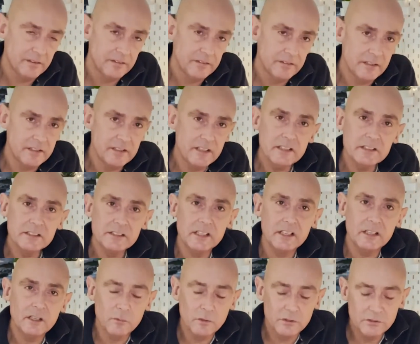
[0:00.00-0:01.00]
The next
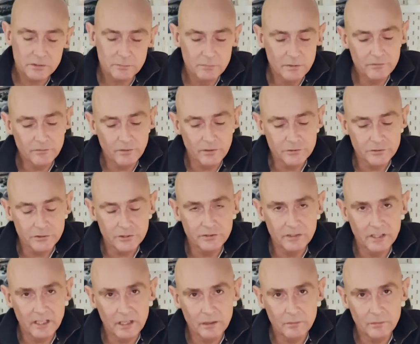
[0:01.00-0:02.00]
thing I want to move on to
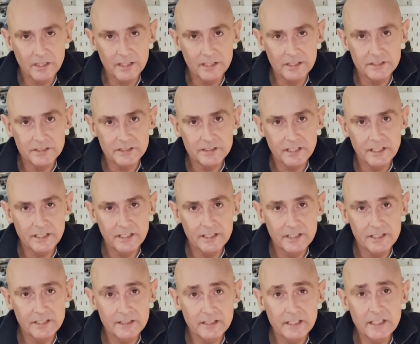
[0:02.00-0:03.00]
now is
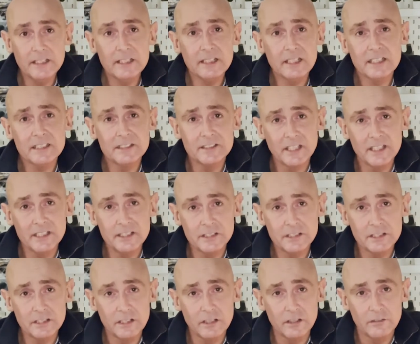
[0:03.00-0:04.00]
the
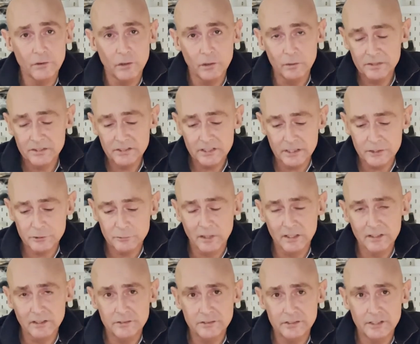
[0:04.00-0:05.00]
legalisation of
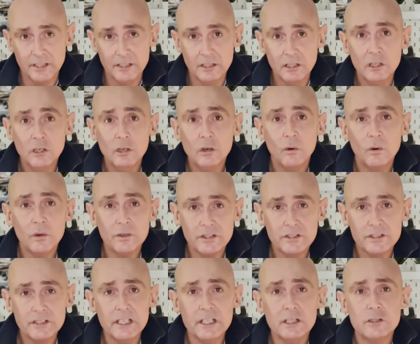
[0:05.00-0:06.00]
homosexuality, or the
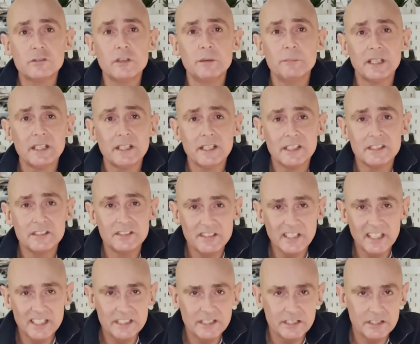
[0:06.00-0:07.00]

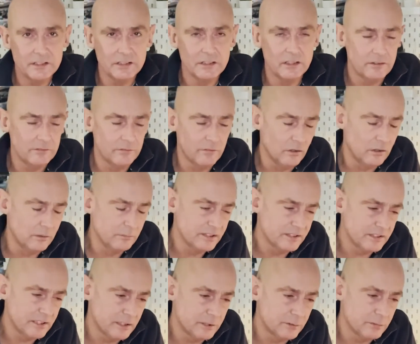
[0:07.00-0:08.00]
decriminalisation of
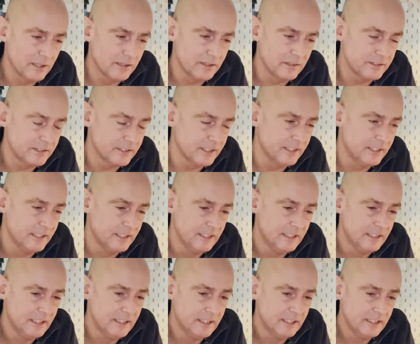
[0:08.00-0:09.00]
homosexuality.
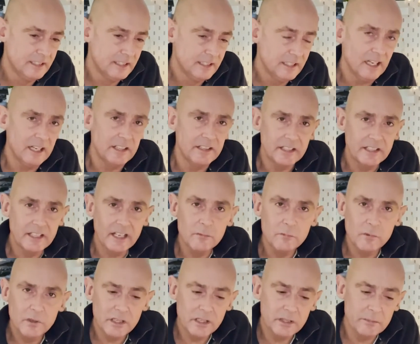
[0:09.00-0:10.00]
And again,
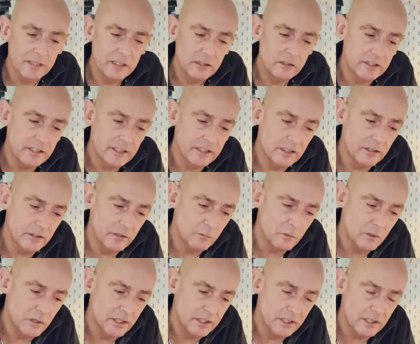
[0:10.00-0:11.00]
we're going to be looking at the
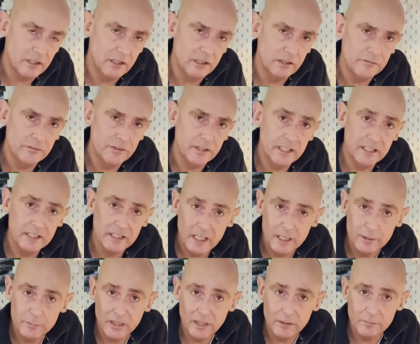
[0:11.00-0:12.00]
work of the
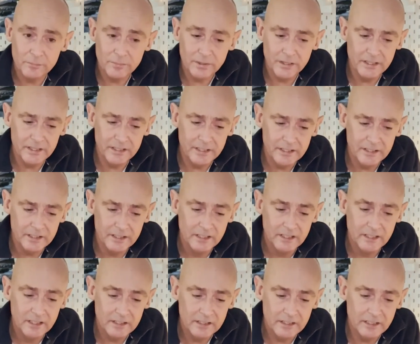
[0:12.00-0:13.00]
Labour MP
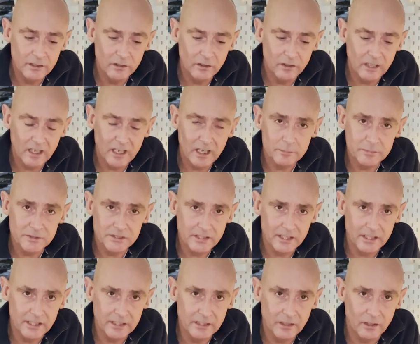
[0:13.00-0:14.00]
Leo
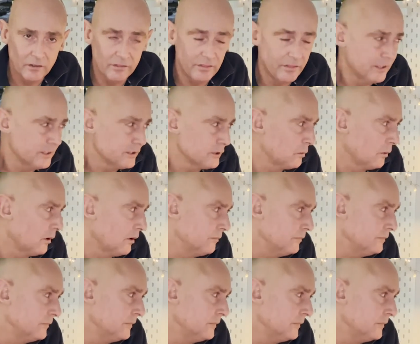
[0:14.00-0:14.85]
Abse on this one.